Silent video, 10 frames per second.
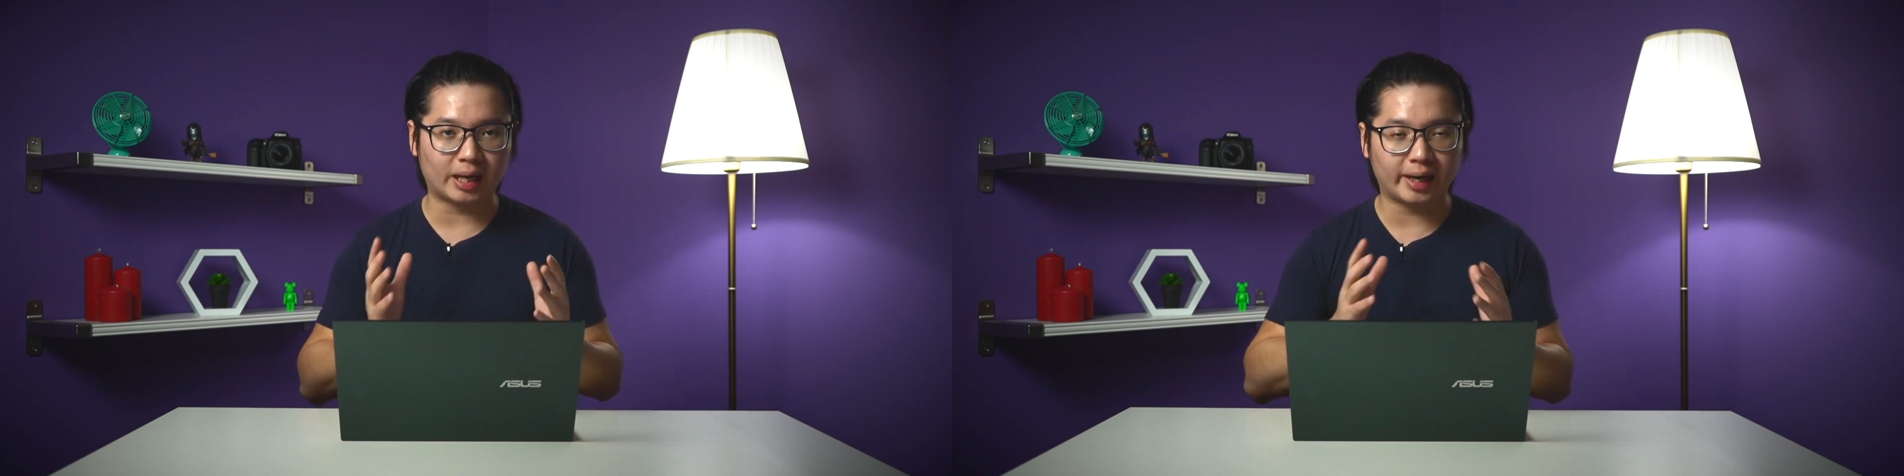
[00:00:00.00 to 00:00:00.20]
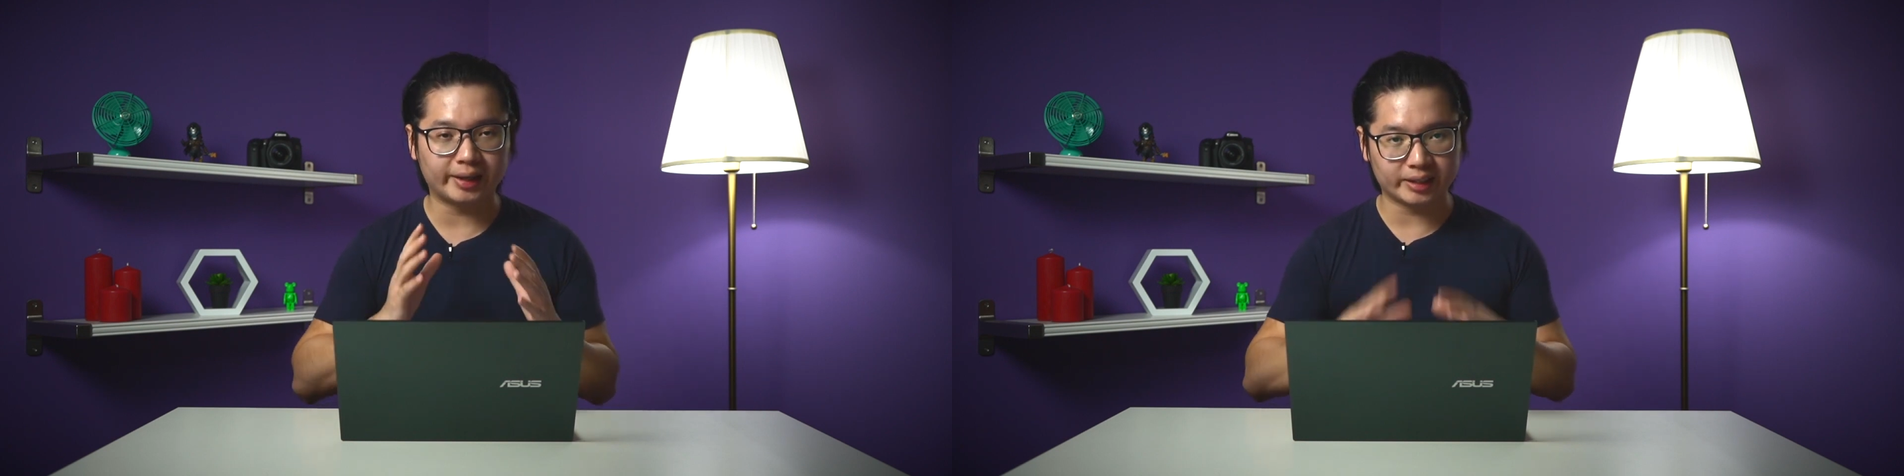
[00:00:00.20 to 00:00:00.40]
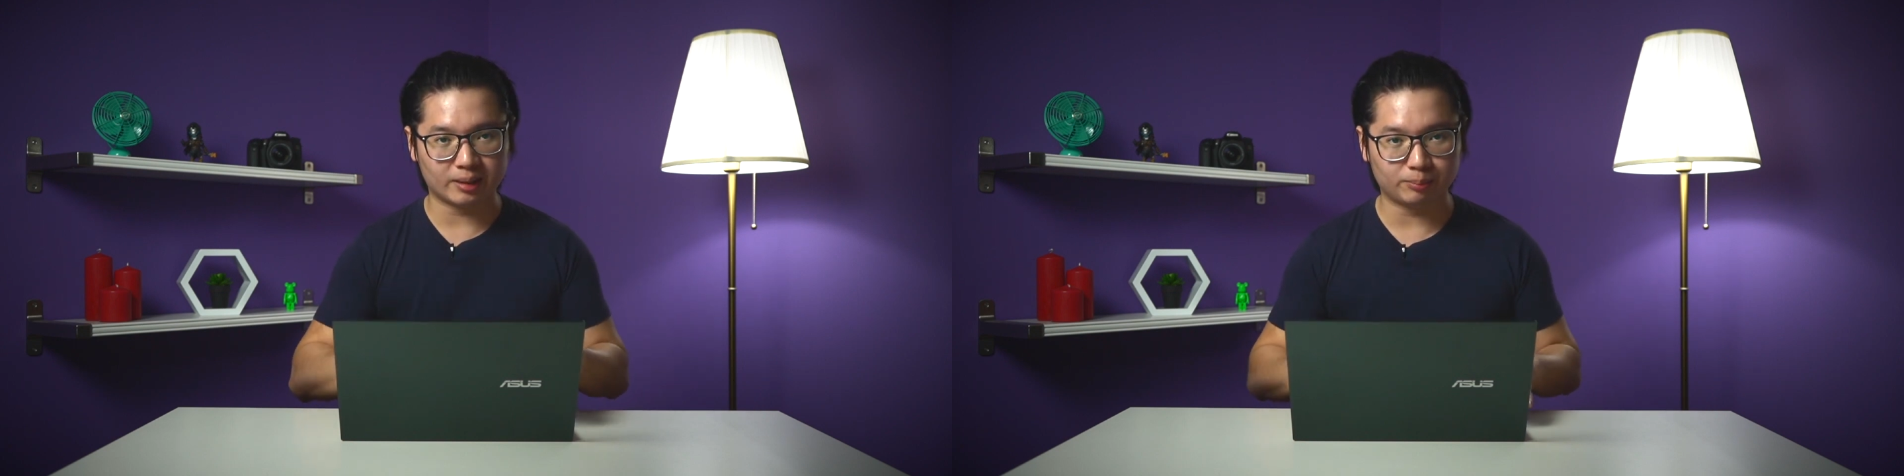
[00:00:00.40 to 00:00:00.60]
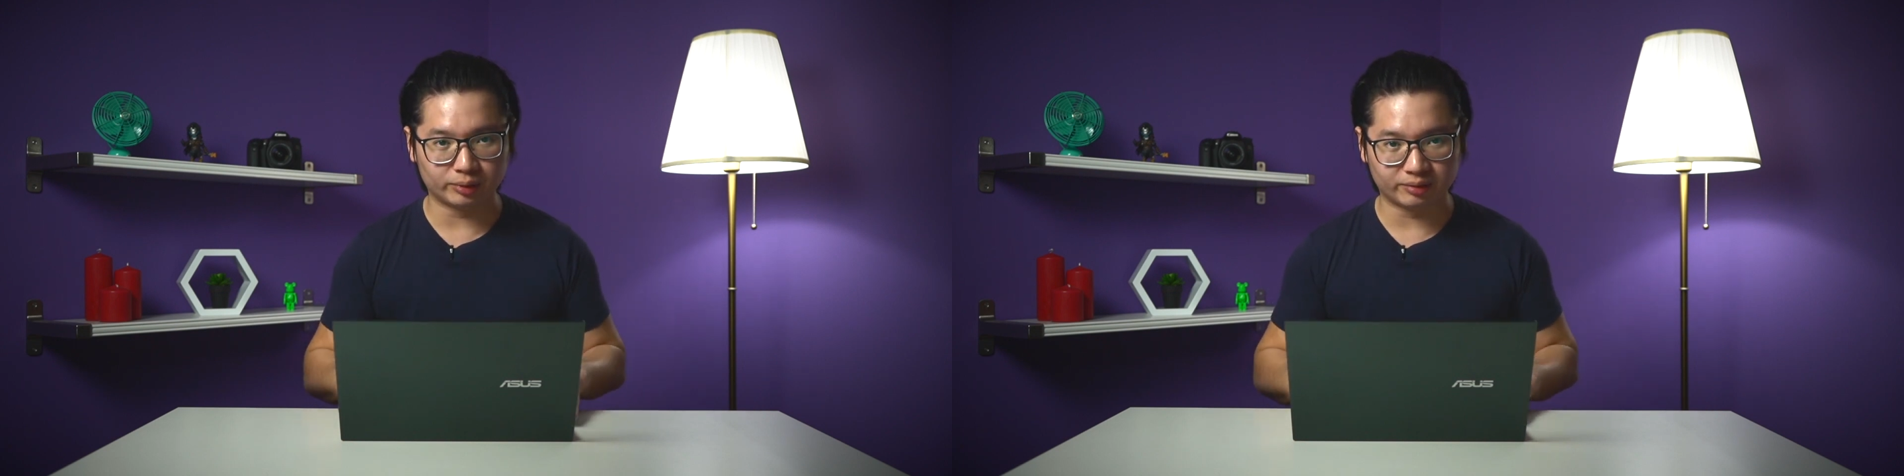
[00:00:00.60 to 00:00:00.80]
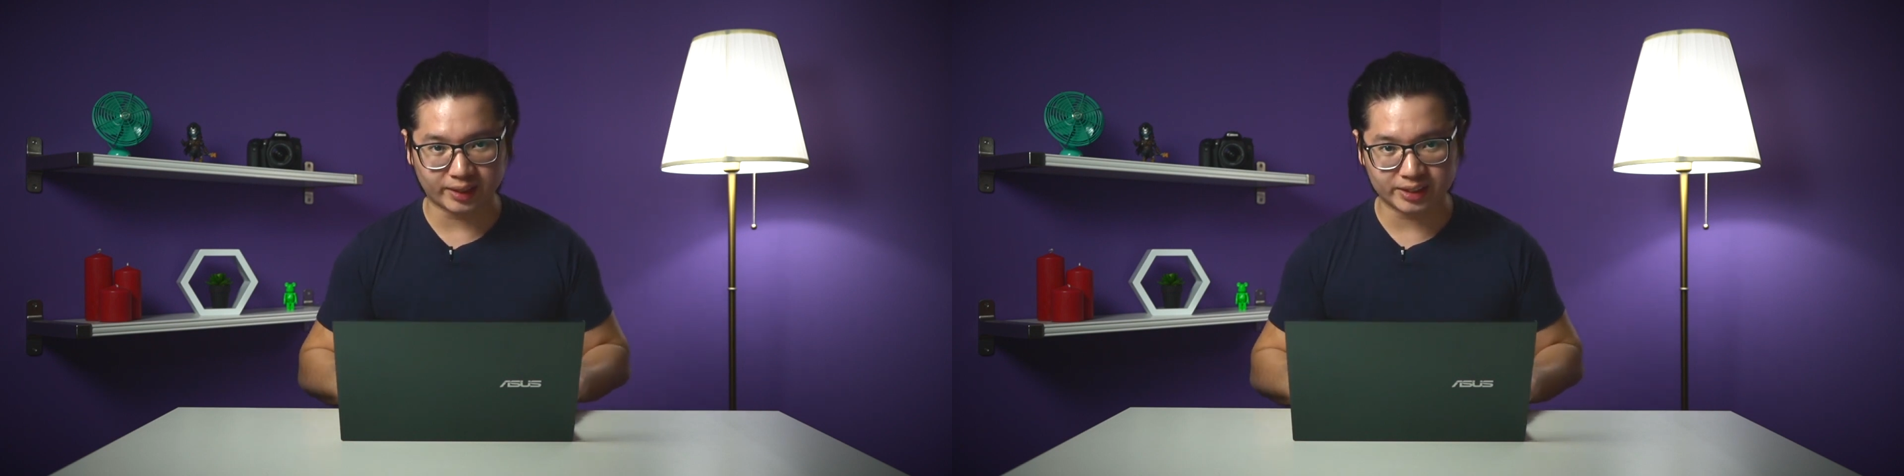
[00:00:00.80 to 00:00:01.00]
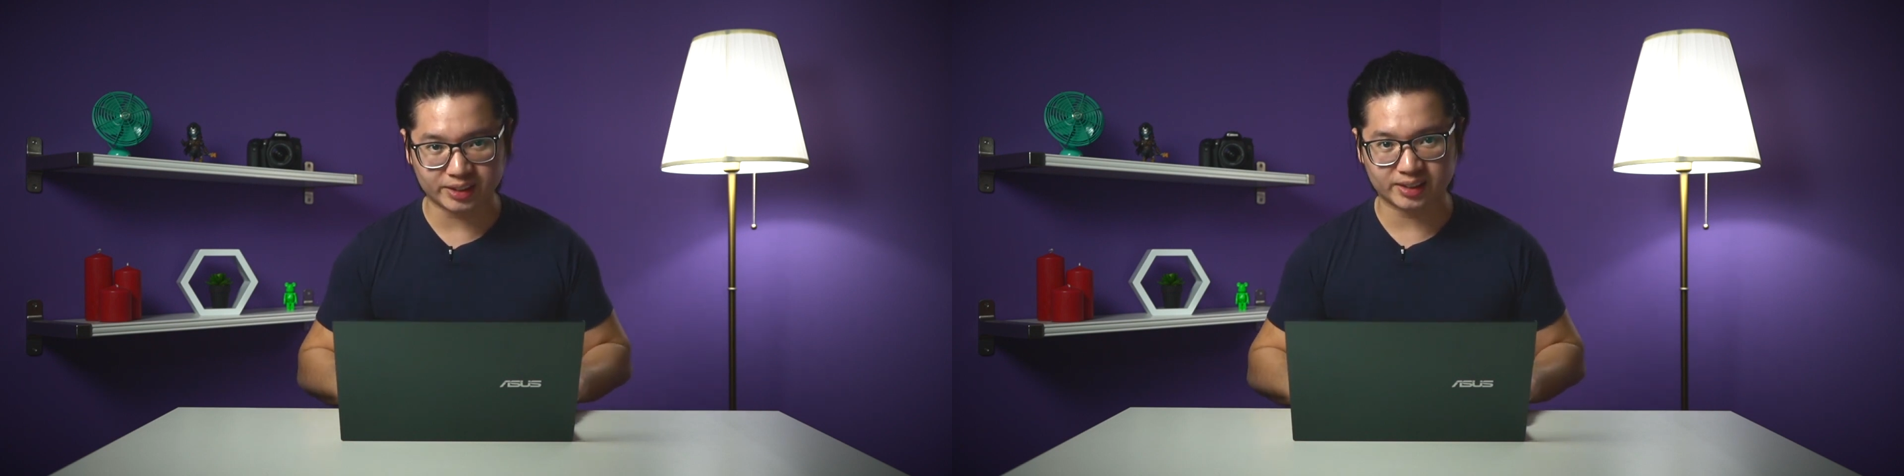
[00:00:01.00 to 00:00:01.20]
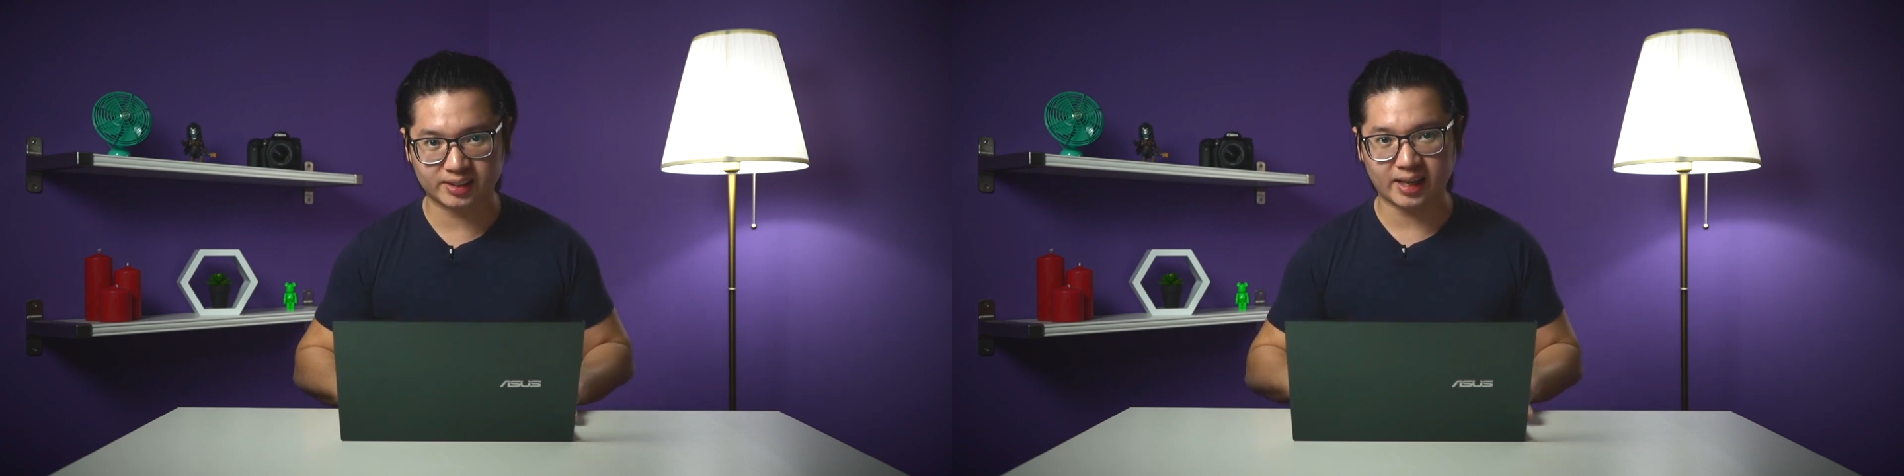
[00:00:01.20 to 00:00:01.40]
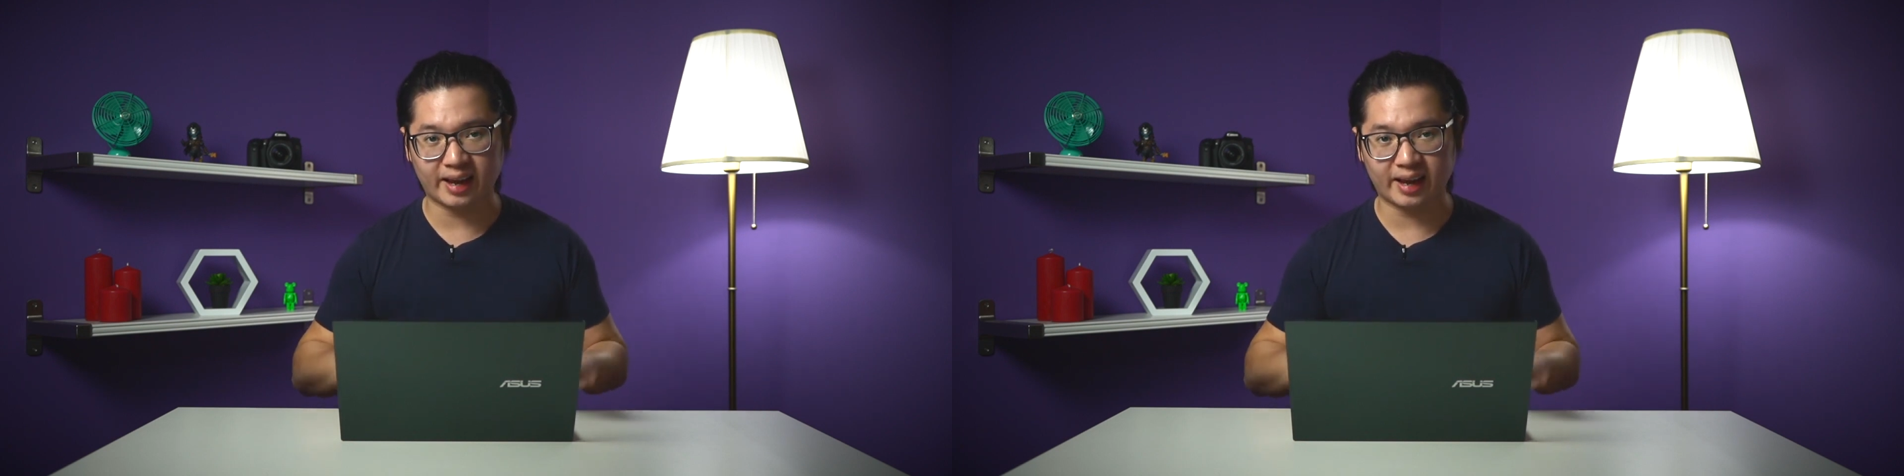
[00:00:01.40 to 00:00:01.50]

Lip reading: are the input devices,